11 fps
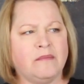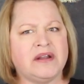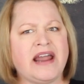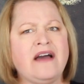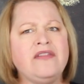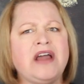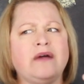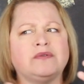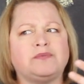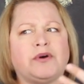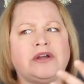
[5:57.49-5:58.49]
but now that I
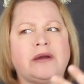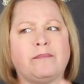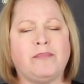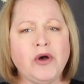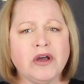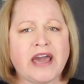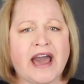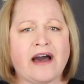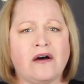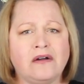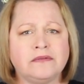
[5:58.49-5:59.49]
was putting a book
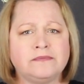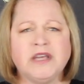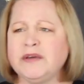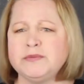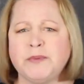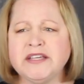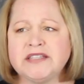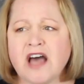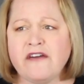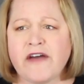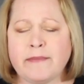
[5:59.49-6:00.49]
out, he was pissed
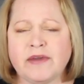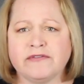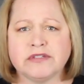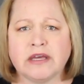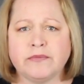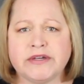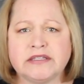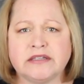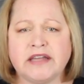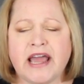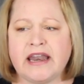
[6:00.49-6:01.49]
off at me for some
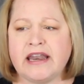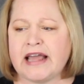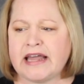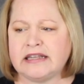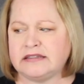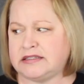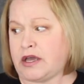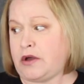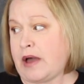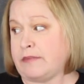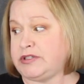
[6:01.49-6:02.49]
reason. And, and so
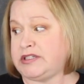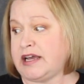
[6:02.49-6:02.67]
I'm just